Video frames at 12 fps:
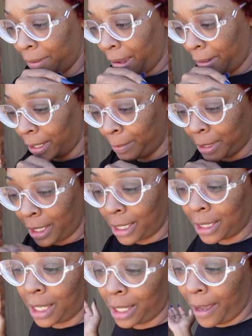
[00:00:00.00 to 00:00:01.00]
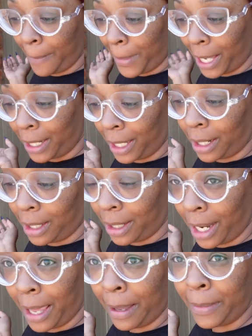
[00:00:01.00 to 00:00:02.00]
y'all, let me, let's give y'all my daddy a
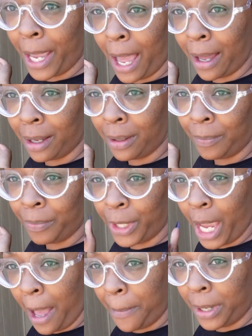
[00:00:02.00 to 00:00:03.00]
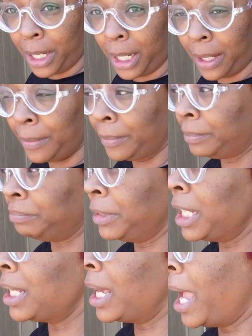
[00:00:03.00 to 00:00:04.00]
name, y'all, y'all buddy.
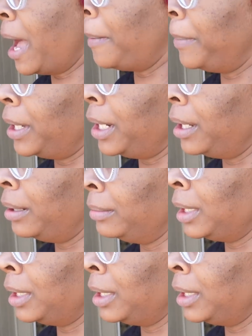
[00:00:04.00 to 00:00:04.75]
Let's say y'all buddy.